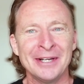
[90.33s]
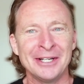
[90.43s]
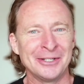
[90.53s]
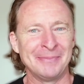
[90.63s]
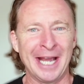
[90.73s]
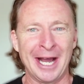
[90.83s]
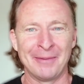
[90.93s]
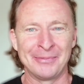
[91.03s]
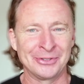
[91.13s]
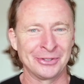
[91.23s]
to be
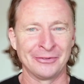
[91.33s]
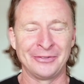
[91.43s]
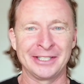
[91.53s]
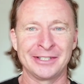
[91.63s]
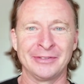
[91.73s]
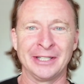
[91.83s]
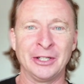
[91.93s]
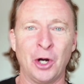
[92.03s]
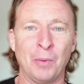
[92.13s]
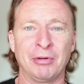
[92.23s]
able to effectively
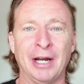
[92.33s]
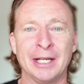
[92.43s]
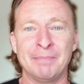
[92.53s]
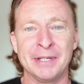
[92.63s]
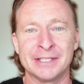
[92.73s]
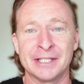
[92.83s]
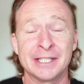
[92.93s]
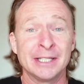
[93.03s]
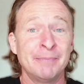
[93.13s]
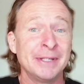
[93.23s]
operate a business.
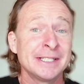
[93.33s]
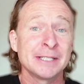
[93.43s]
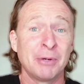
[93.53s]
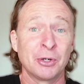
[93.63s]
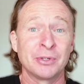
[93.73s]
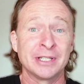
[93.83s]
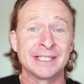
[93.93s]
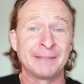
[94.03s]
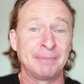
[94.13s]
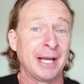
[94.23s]
And the business model is
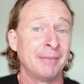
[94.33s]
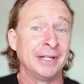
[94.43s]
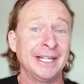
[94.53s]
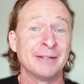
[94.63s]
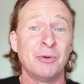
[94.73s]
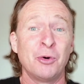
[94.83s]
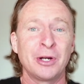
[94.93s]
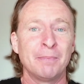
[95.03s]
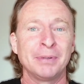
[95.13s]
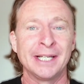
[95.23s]
becoming even more
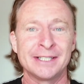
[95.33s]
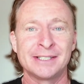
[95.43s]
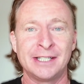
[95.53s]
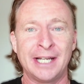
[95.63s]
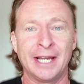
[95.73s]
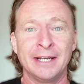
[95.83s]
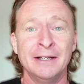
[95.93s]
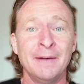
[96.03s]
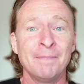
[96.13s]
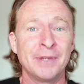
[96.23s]
complex today
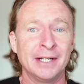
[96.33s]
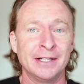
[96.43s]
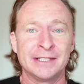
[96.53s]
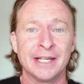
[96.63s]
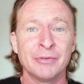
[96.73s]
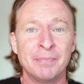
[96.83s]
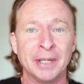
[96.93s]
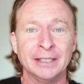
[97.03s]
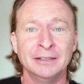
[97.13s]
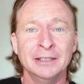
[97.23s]
than it's ever
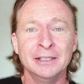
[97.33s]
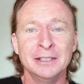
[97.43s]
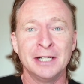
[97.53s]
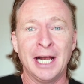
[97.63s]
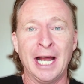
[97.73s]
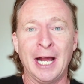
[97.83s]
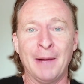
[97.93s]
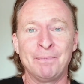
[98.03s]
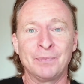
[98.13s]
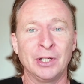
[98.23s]
been.
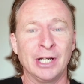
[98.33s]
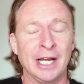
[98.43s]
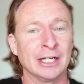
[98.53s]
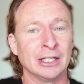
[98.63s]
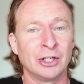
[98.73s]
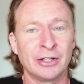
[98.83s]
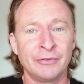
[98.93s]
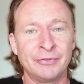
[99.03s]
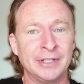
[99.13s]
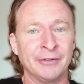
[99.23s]
And a lot
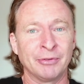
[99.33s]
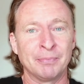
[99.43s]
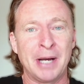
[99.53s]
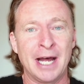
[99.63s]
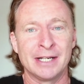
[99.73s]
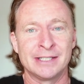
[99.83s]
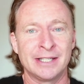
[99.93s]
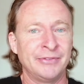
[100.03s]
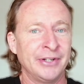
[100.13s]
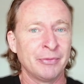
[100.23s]
of different partners
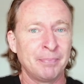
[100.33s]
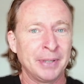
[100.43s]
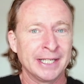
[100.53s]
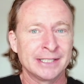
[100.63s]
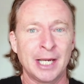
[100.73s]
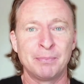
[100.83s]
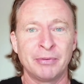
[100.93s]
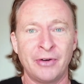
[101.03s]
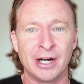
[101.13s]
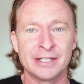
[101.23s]
have different PSA
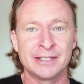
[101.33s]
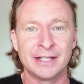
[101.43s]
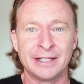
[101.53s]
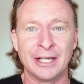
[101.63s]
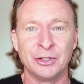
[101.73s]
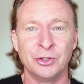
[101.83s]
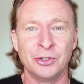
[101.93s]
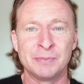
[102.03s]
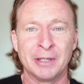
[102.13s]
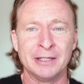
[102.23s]
providers that they
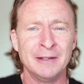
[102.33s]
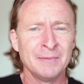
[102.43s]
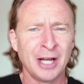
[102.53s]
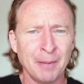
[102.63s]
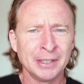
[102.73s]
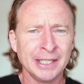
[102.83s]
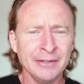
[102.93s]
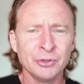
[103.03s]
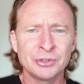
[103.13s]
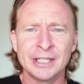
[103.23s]
use, but I believe
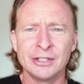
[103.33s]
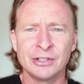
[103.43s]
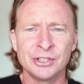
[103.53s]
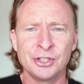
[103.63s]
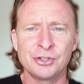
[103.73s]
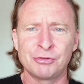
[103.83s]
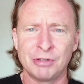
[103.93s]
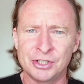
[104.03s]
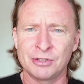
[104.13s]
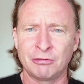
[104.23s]
your technology
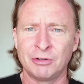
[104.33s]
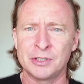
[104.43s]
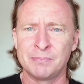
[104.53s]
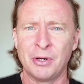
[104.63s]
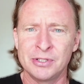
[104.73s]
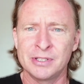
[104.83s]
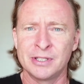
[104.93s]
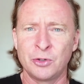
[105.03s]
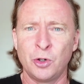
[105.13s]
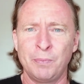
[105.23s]
stretches across most of
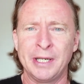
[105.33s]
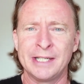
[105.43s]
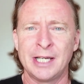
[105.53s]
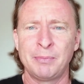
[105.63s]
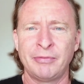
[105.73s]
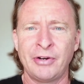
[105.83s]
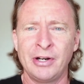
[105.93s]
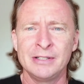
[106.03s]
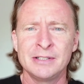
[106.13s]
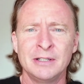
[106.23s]
the core PSA
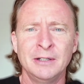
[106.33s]
providers.